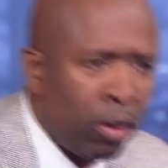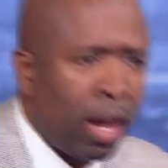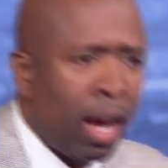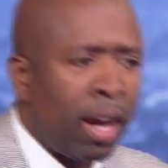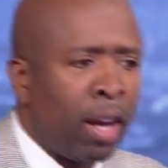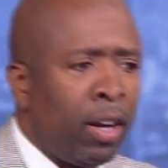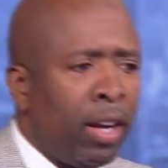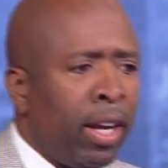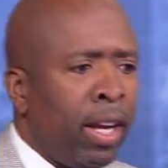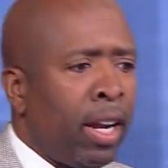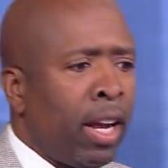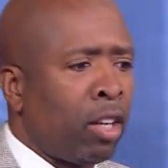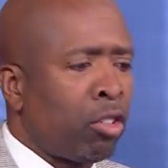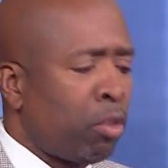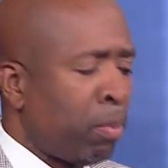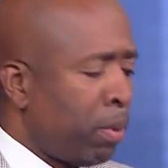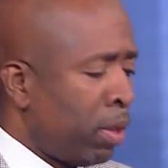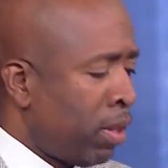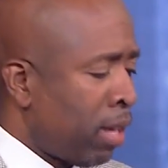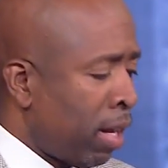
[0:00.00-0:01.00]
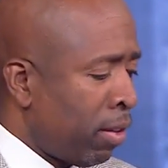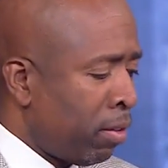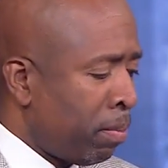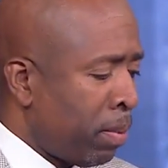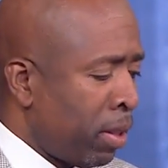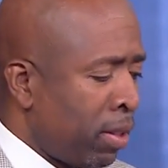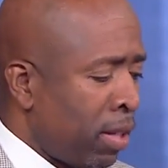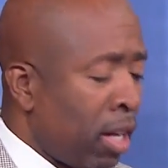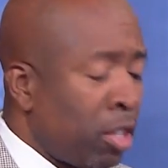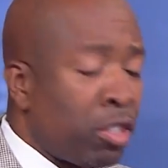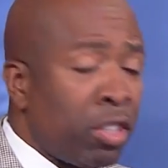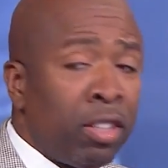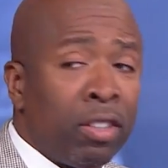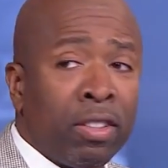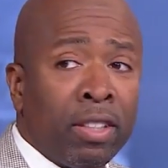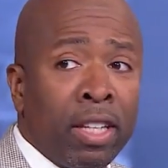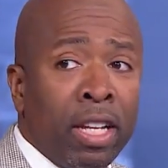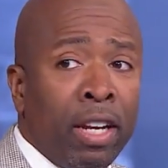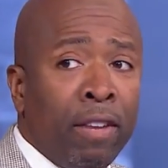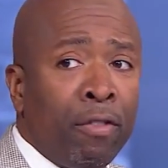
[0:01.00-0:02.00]
not going to get extra possessions.
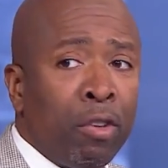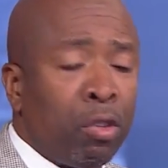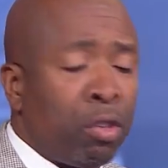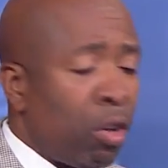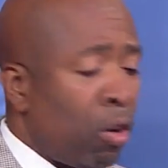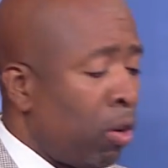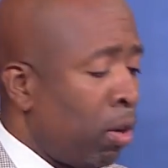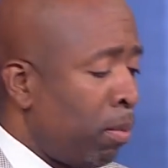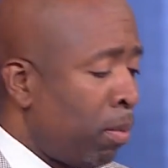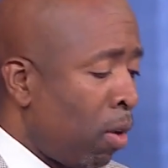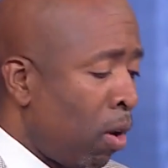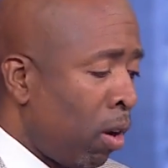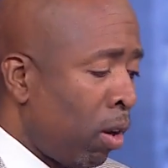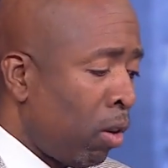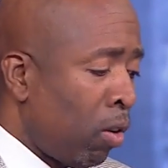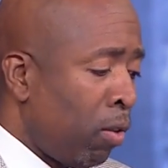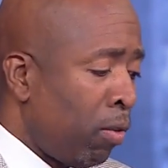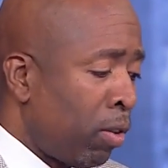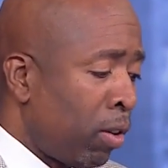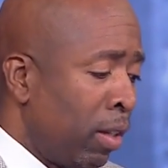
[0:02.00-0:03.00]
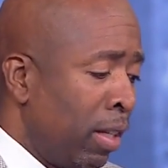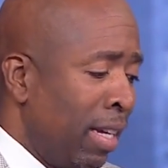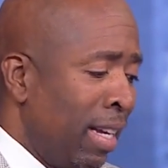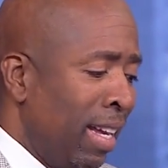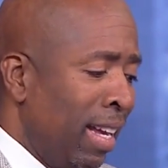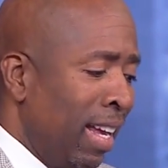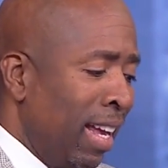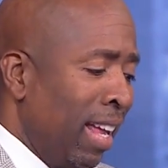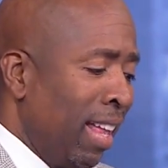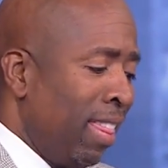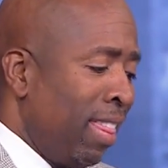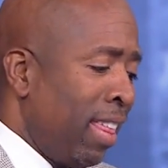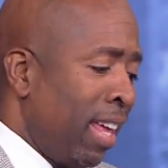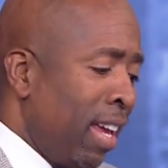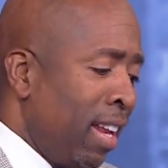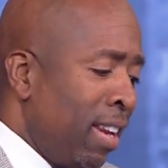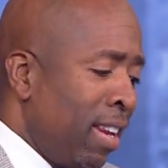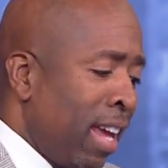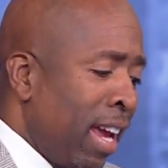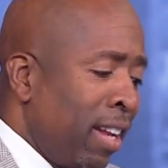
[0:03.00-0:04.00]
Then if you turn the ball over,
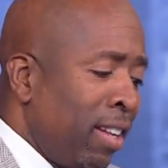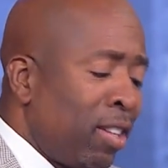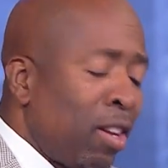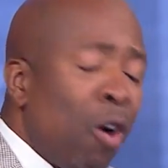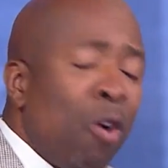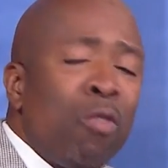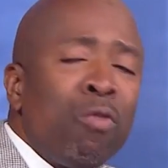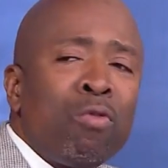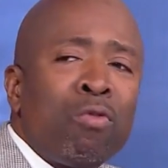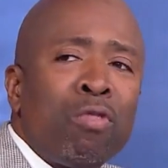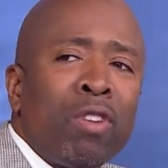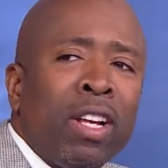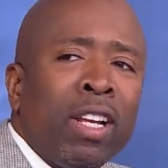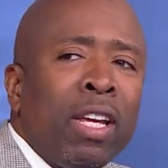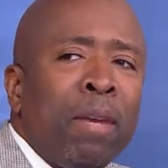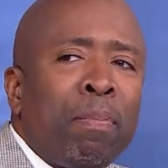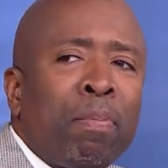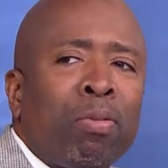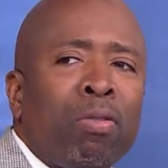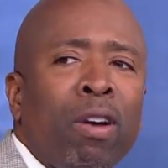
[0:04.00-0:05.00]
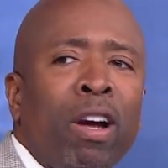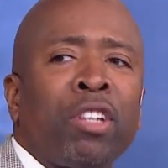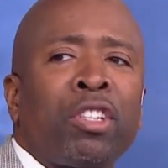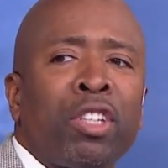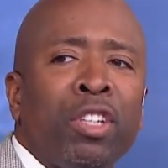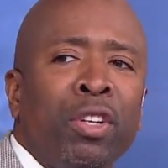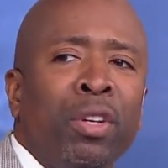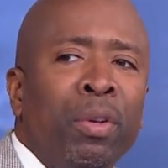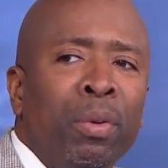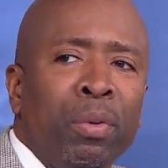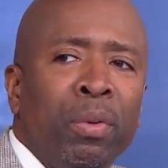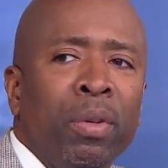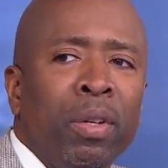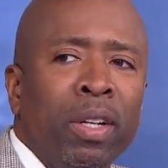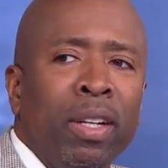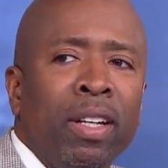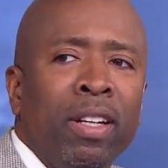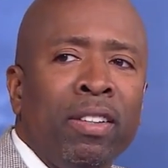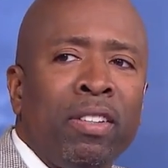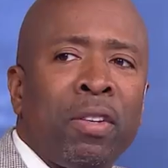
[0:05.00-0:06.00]
then they don't really pressure you
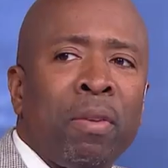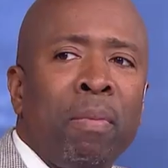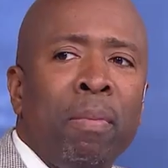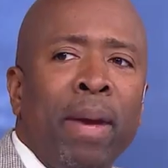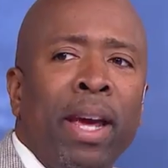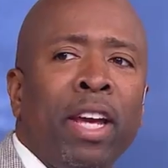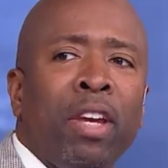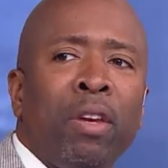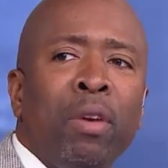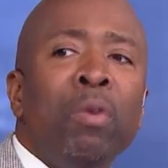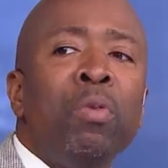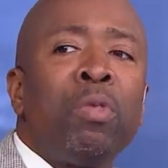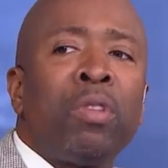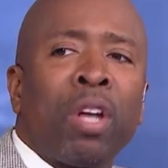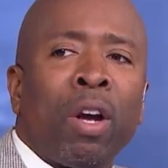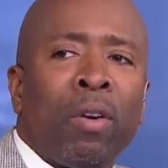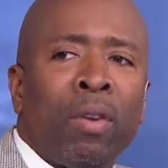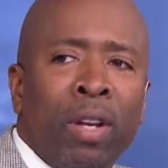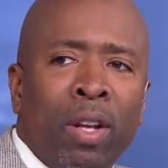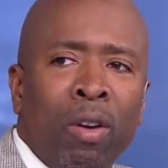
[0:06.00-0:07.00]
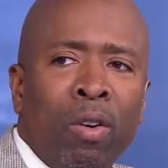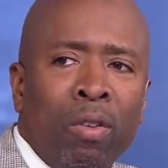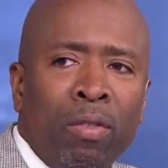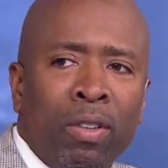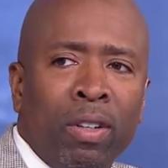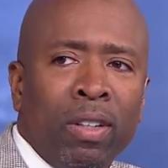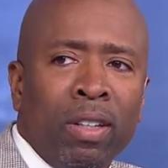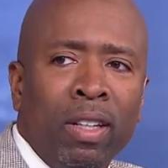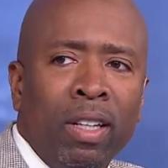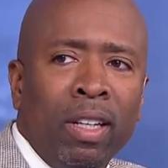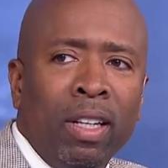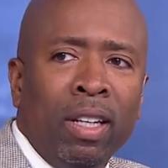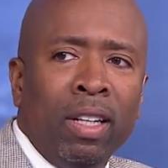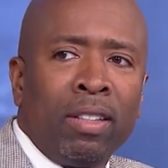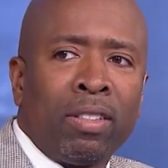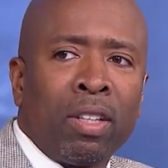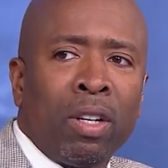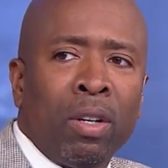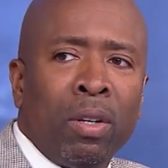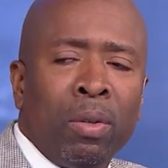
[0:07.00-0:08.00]
to make you turn it over.
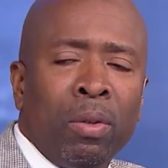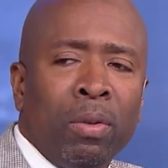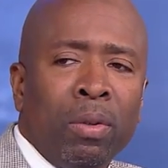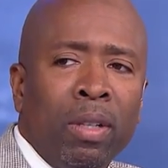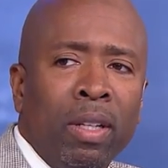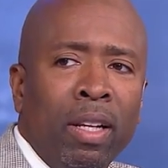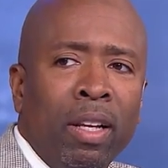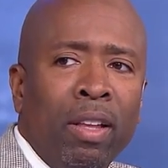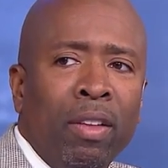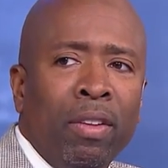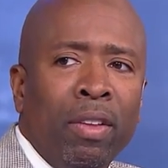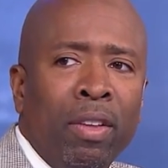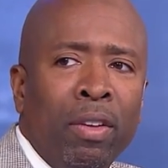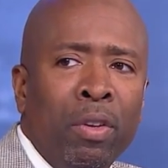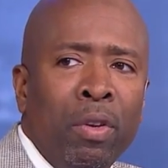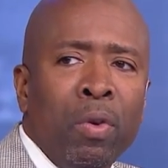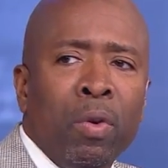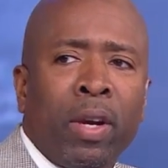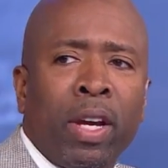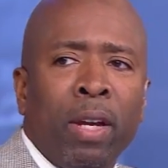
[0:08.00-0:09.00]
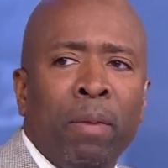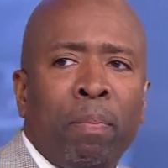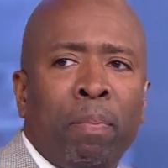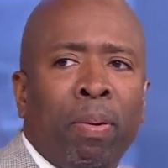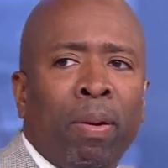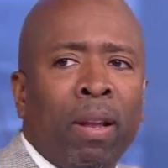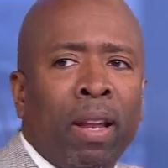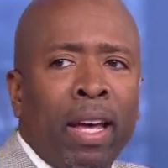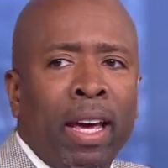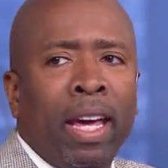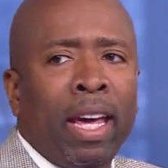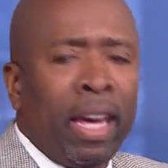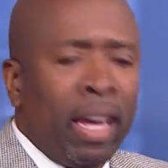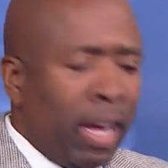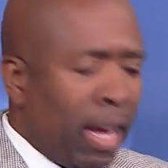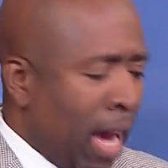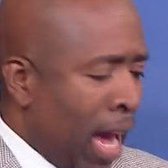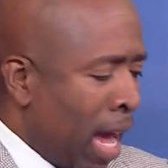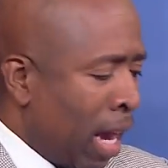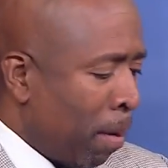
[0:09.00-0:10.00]
So you can play
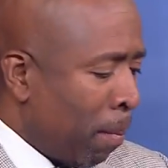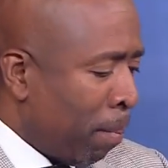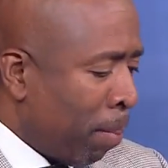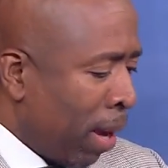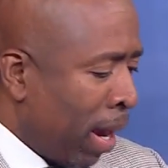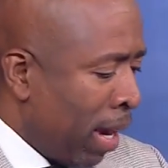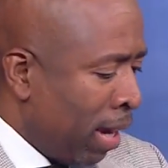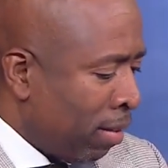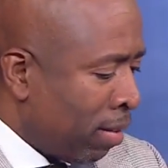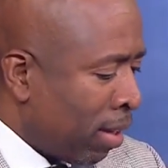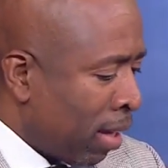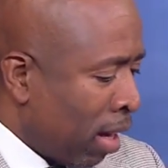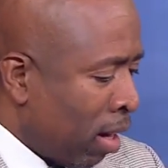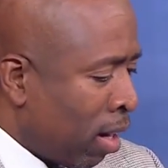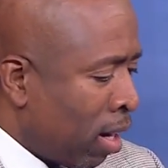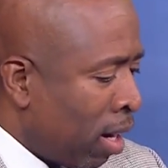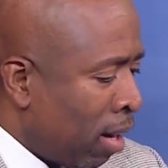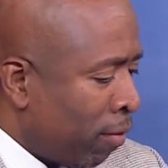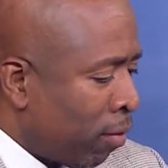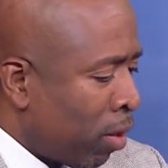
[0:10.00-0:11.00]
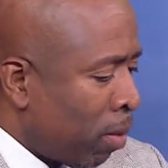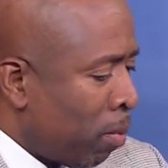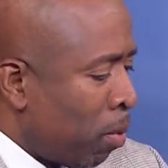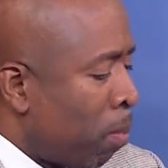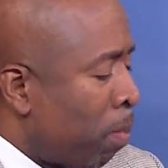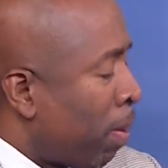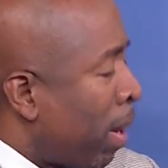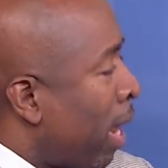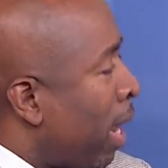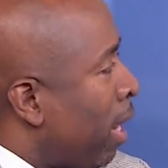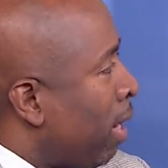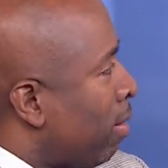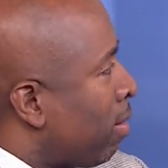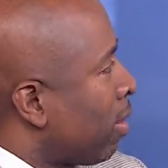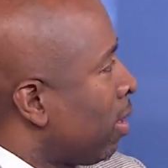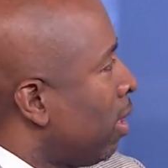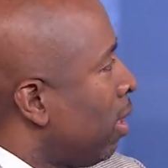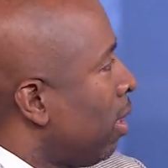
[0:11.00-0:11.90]
at a pace, a comfortable pace,